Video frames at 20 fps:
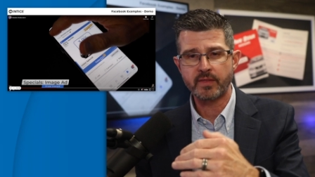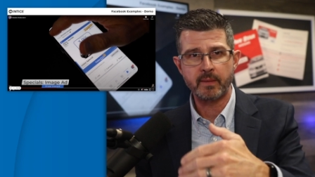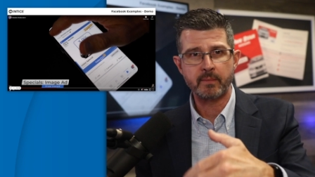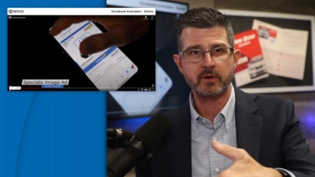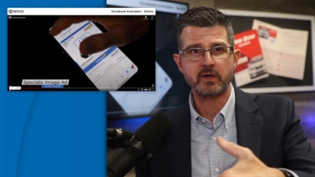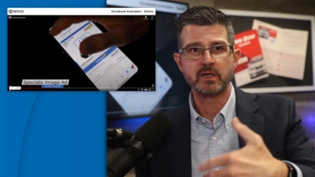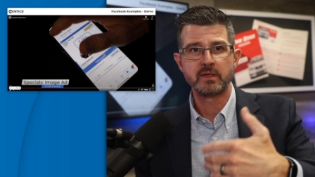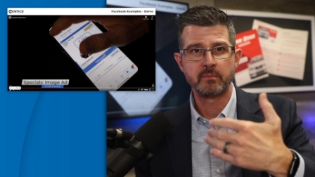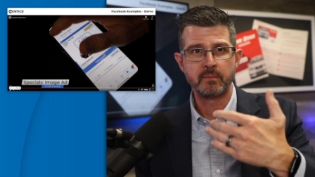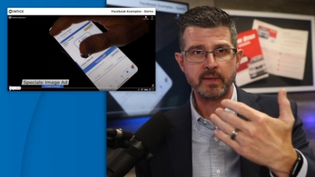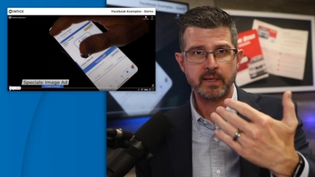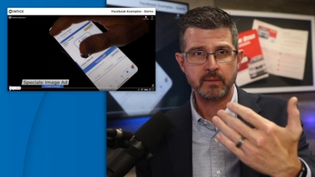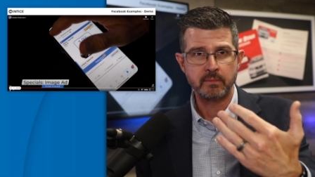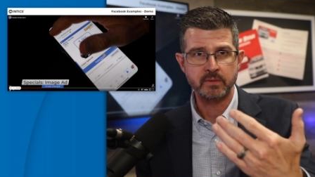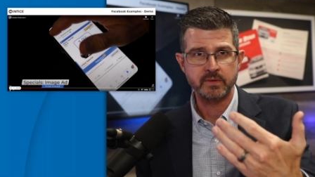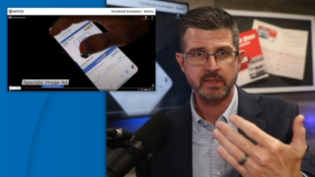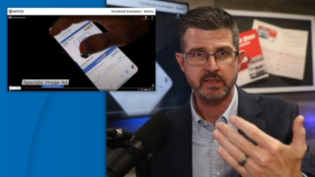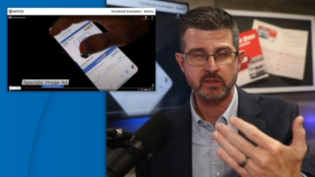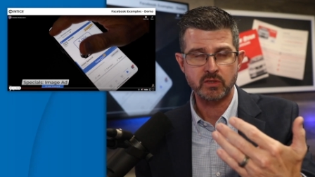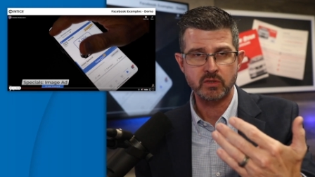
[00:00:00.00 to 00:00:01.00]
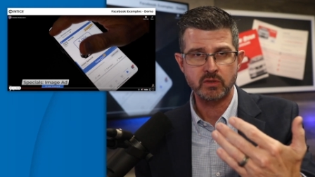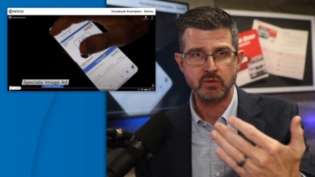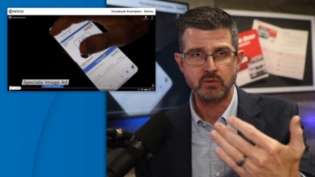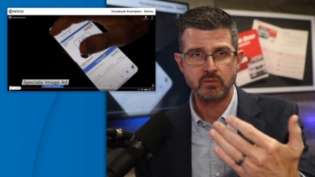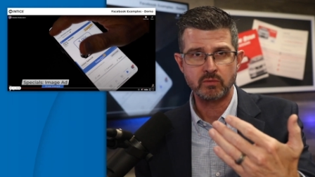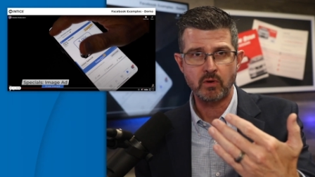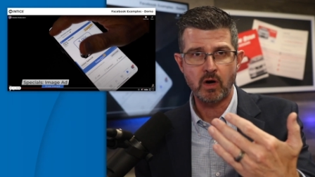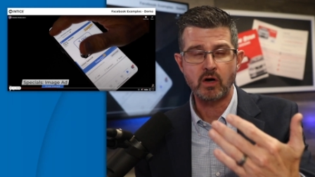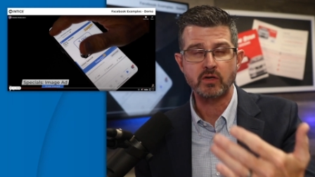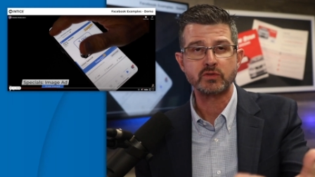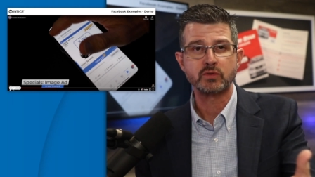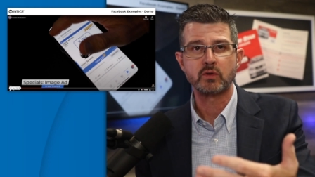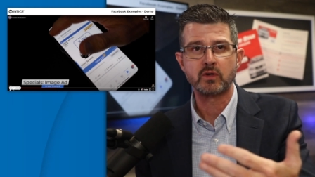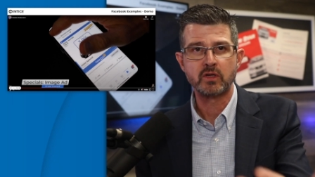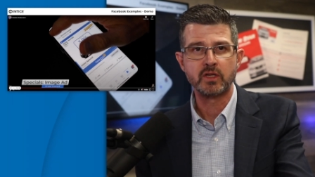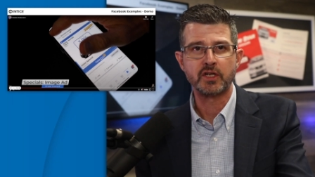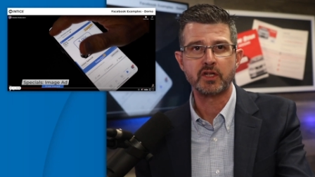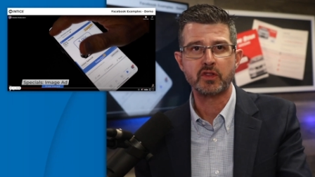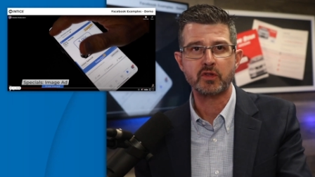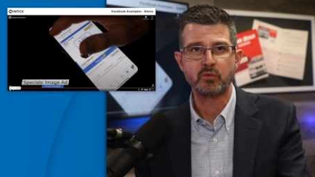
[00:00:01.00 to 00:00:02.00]
them are going to be able to also
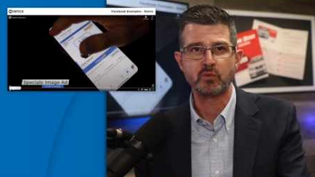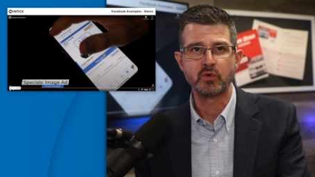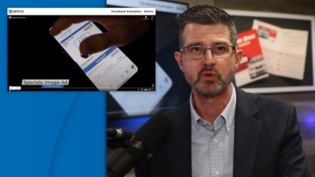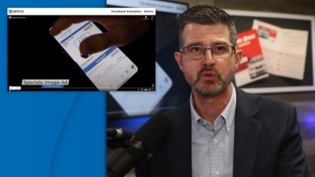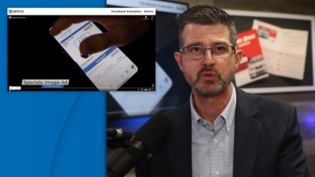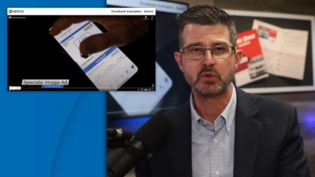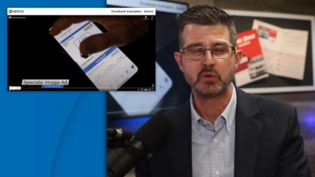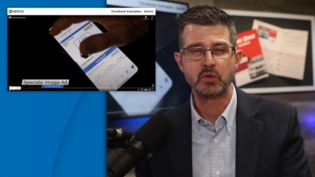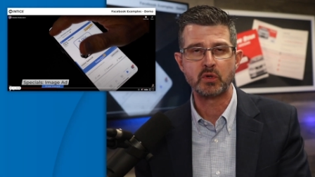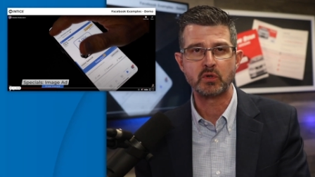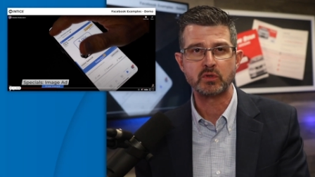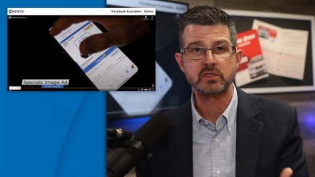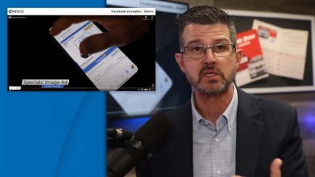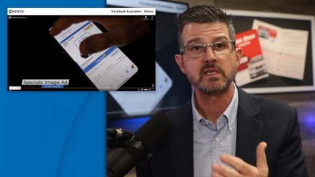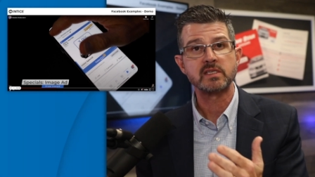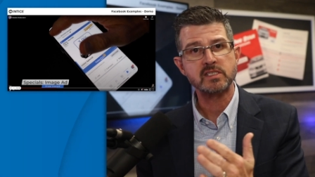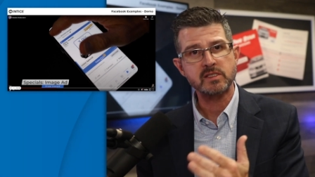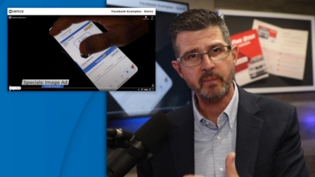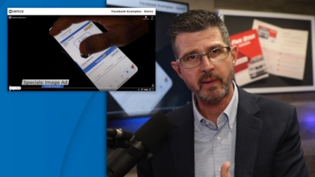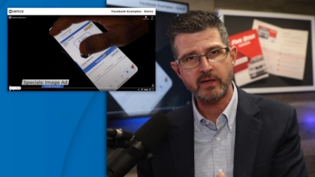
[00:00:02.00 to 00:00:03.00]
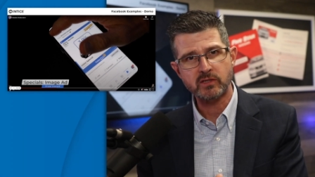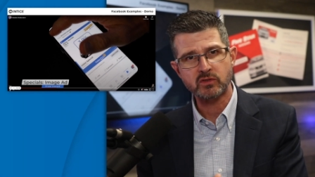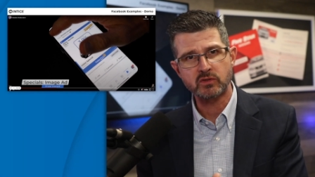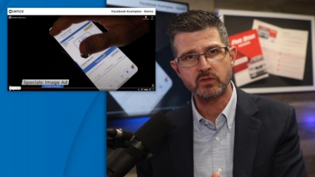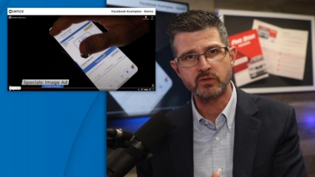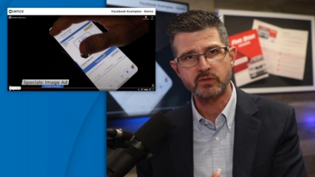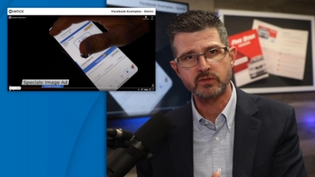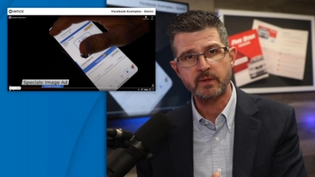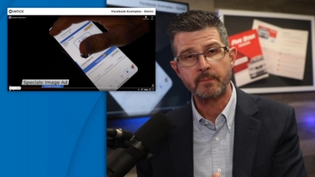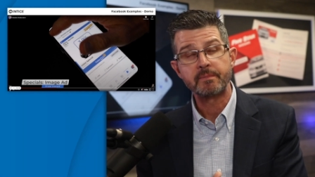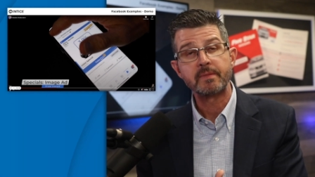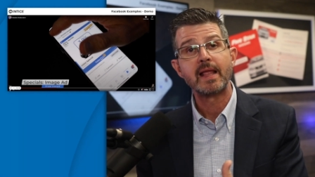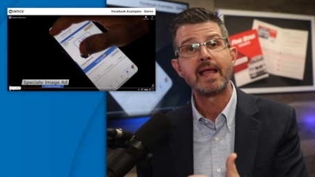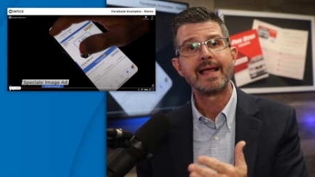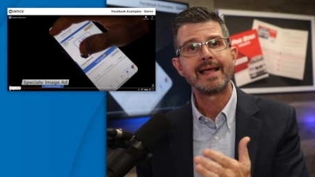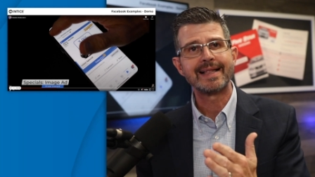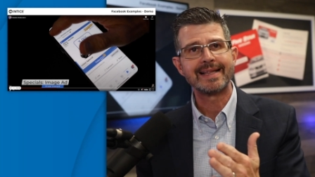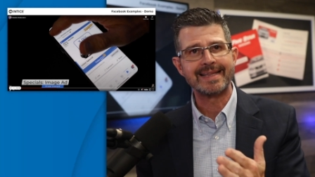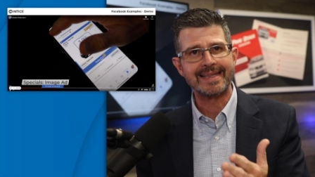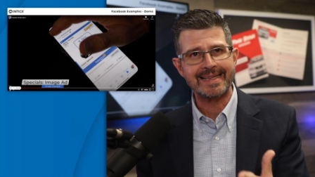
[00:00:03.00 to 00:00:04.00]
click through to those specials
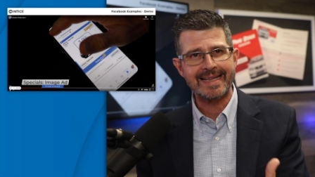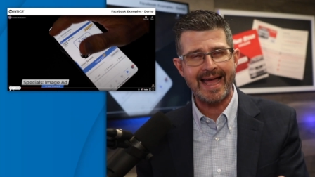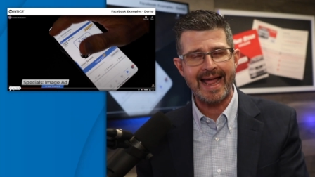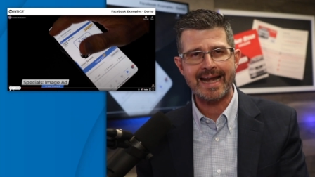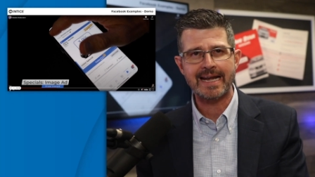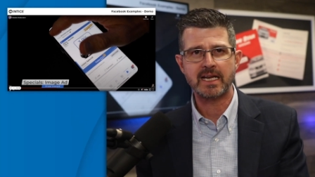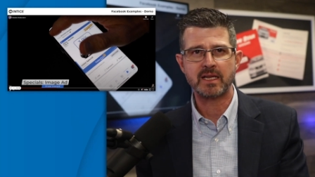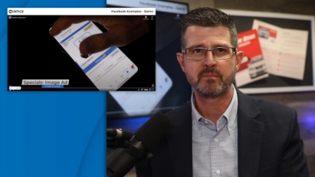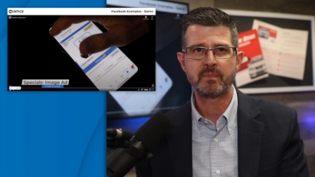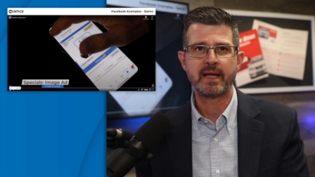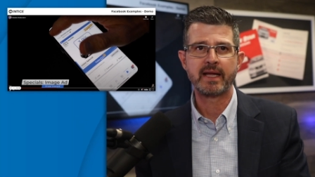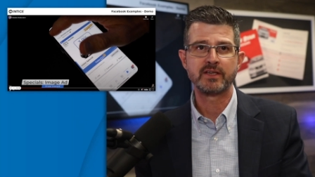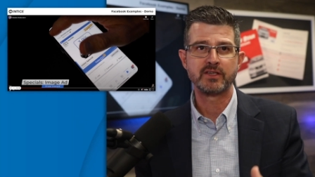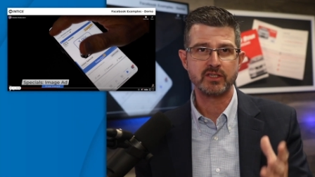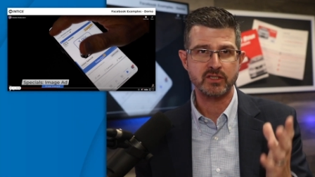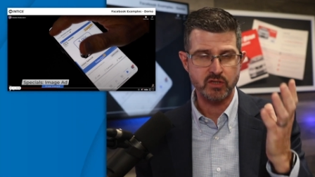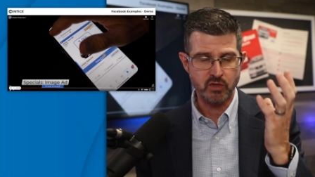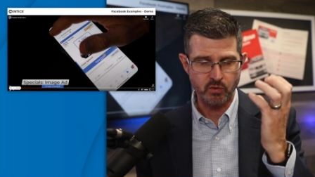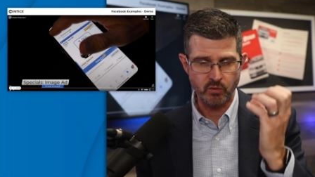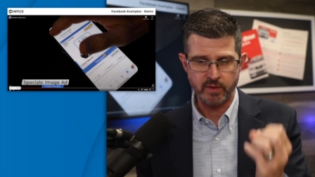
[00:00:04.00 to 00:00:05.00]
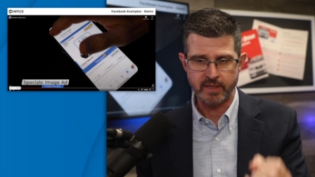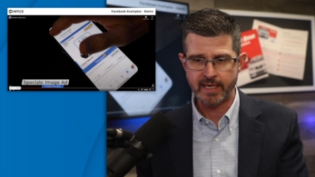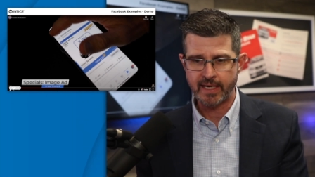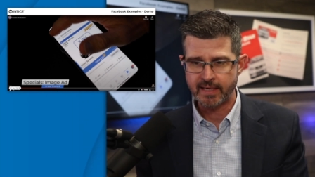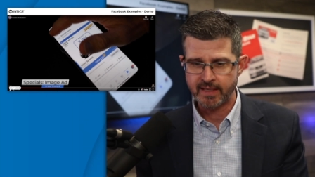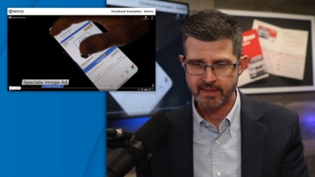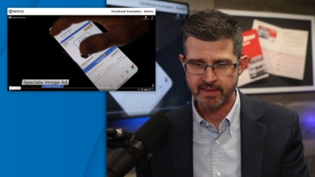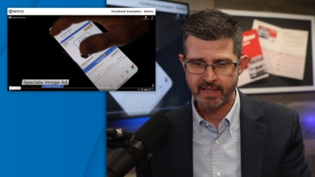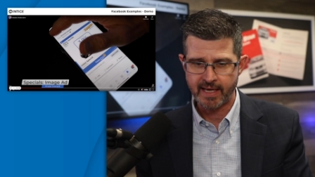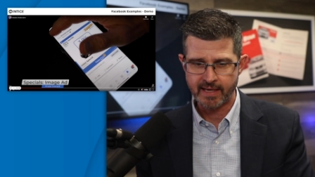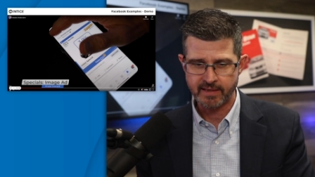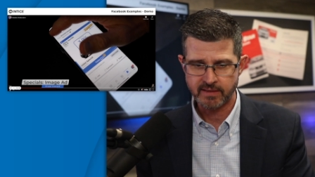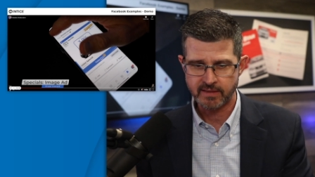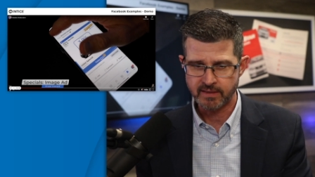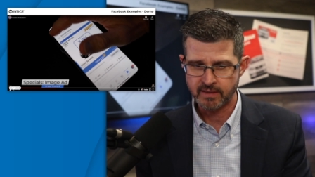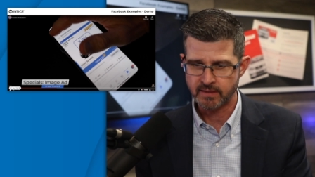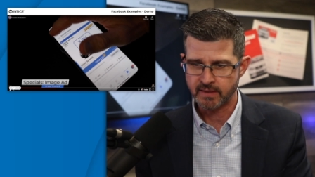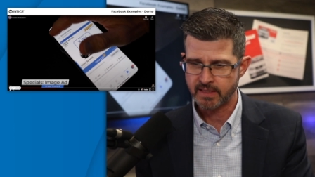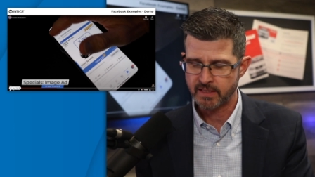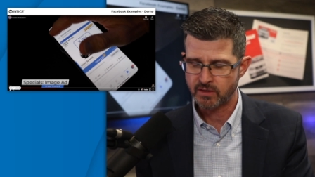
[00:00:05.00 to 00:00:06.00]
landing pages, creating that
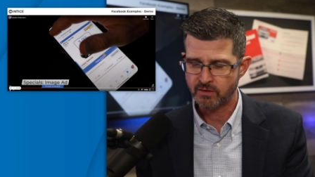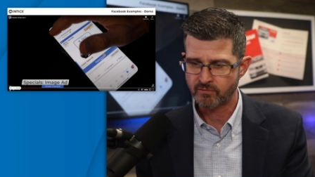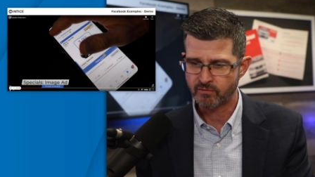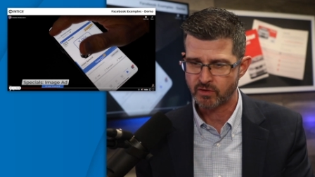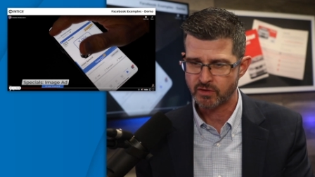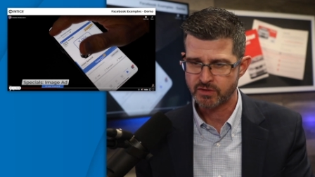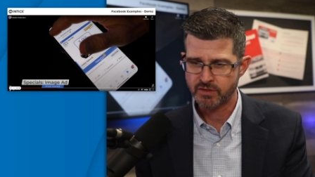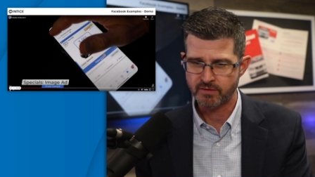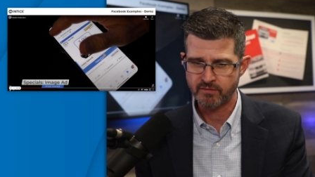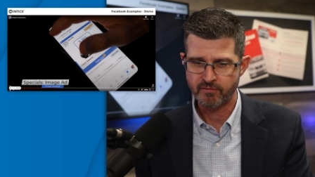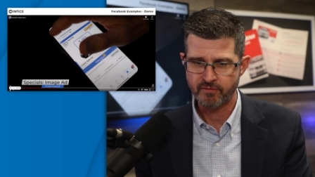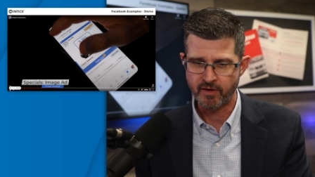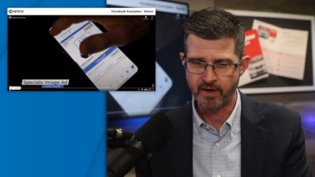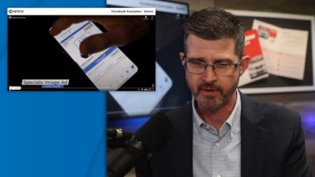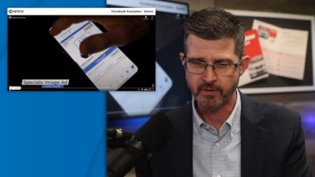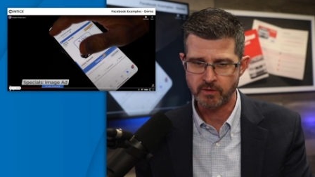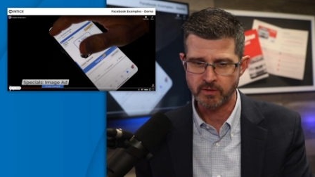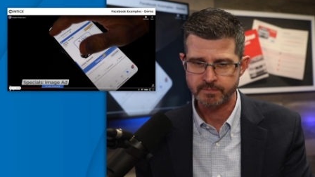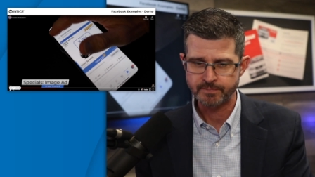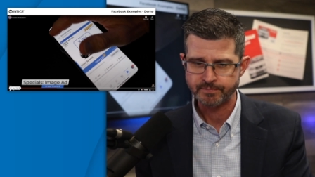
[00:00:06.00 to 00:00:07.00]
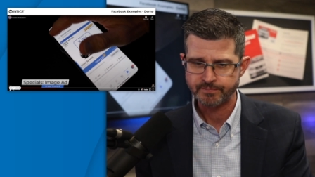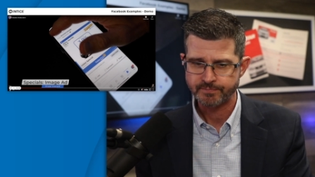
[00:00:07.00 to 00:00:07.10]
lead conversion funnel.